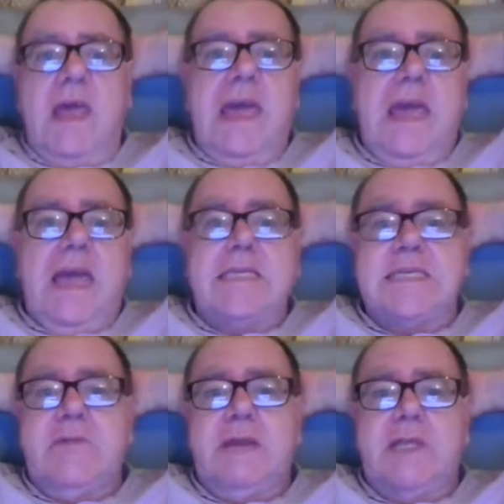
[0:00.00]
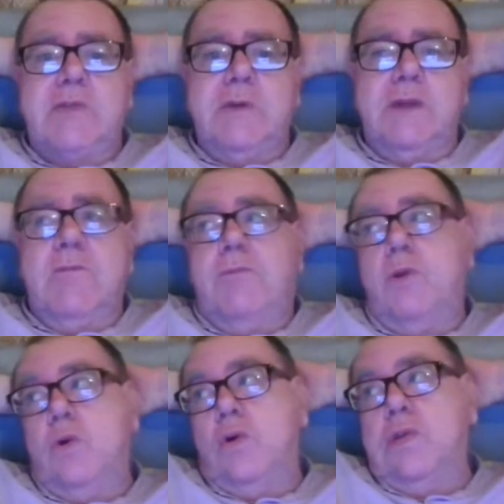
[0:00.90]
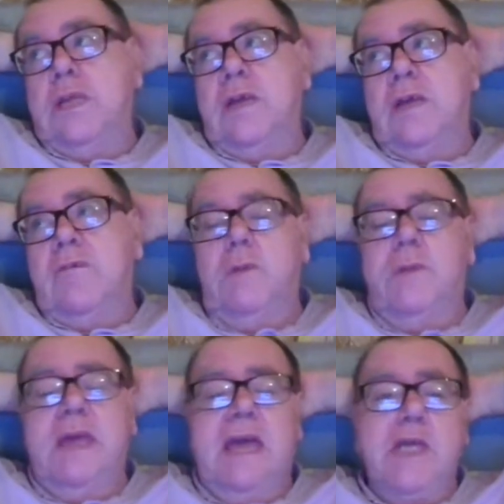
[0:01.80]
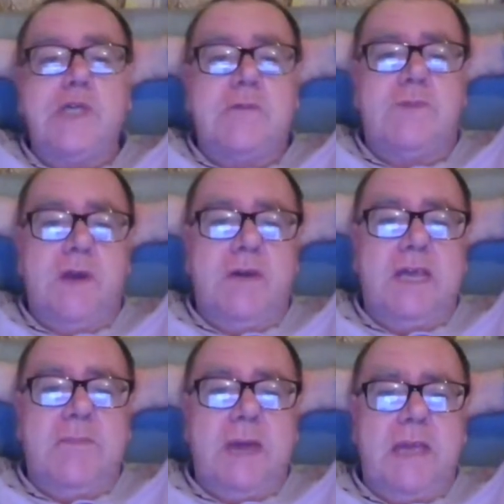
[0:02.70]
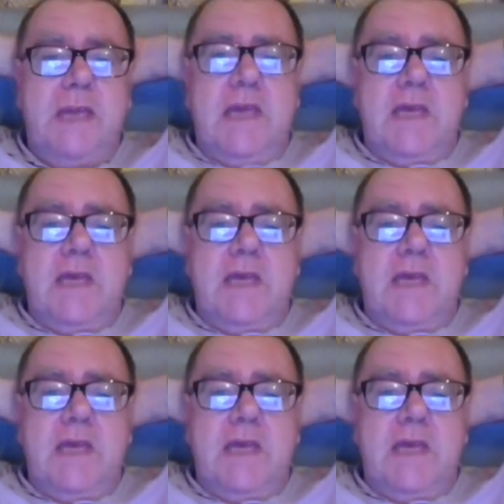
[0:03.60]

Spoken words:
It's out next week, but I pre-ordered it from HMV on eBay.